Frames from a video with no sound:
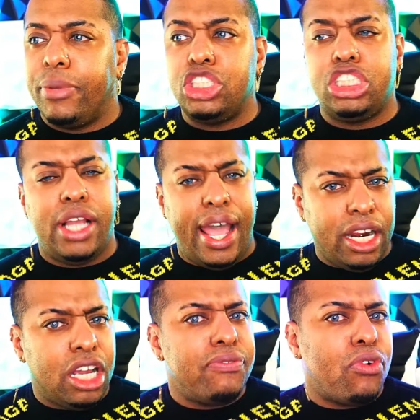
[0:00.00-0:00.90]
She had
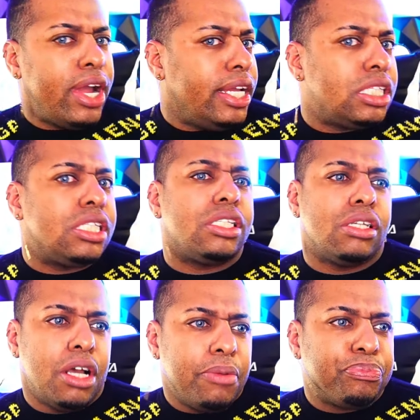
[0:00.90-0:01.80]
a good
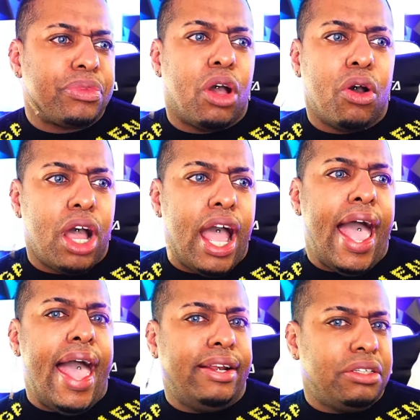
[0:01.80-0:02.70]
voice.
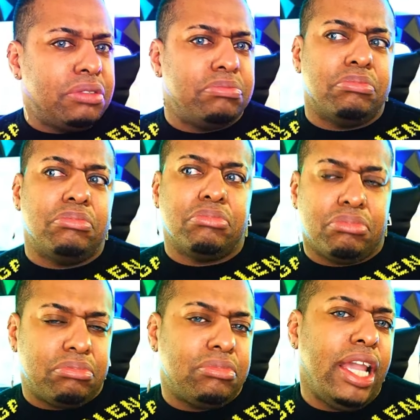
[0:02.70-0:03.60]
And
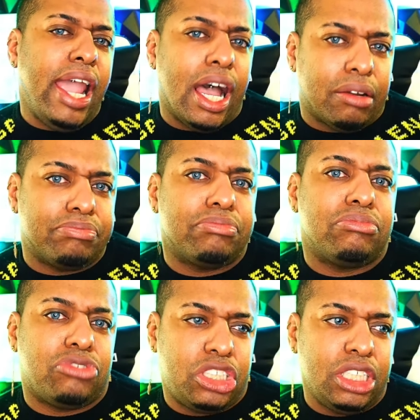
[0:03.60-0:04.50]
yeah,
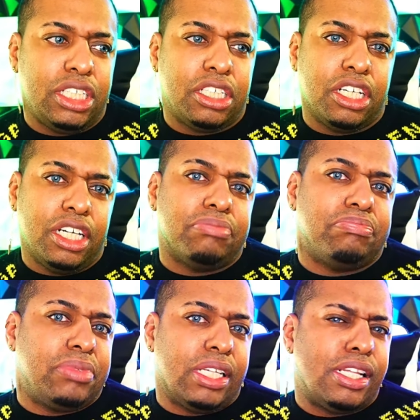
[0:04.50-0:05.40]
she did good
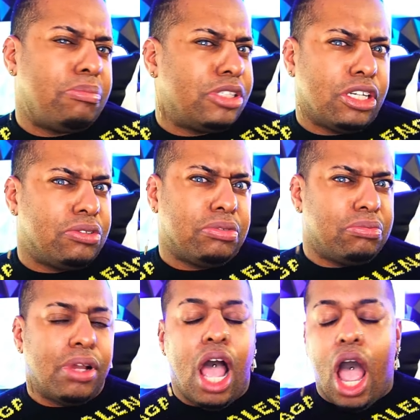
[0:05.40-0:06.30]
this episode.
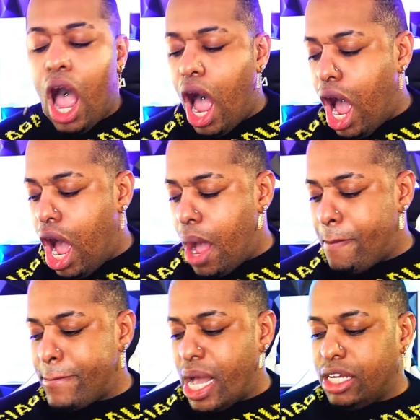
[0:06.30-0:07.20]

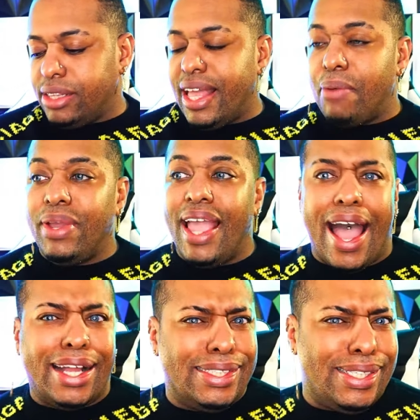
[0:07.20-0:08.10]
Then we
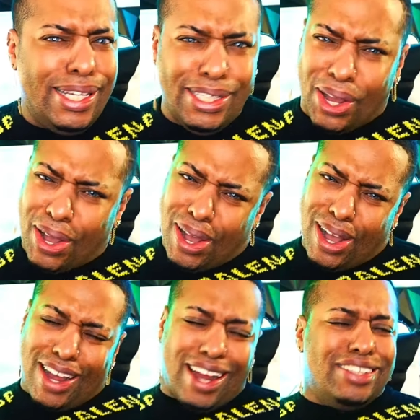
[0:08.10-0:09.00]
had
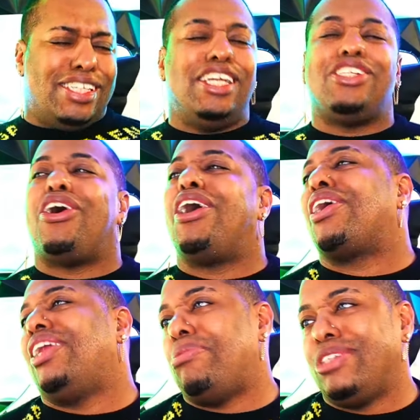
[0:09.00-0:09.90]
T-Dog.
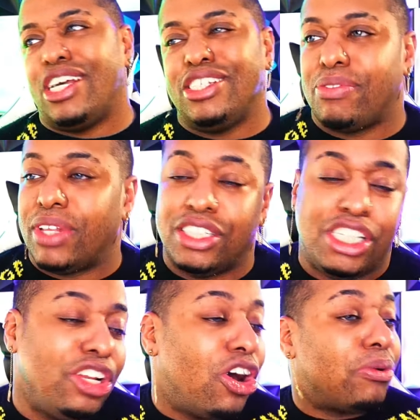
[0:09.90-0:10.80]
T-Dog, let me tell you something.
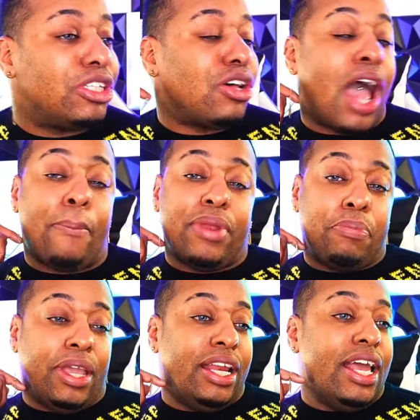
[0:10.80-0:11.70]
T-Dog was so happy to
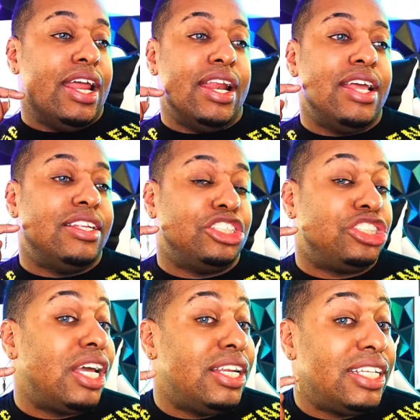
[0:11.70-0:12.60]
be in
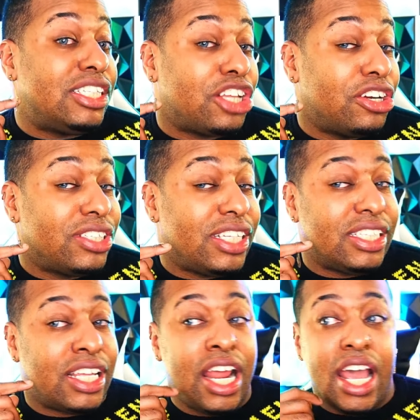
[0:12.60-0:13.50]
this third
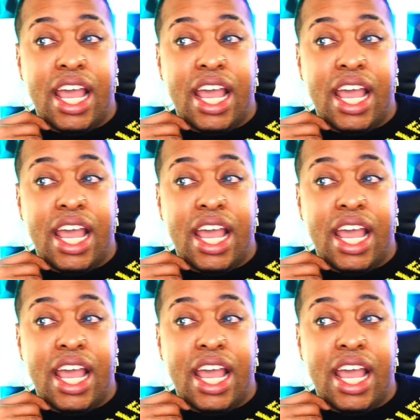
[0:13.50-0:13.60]
season.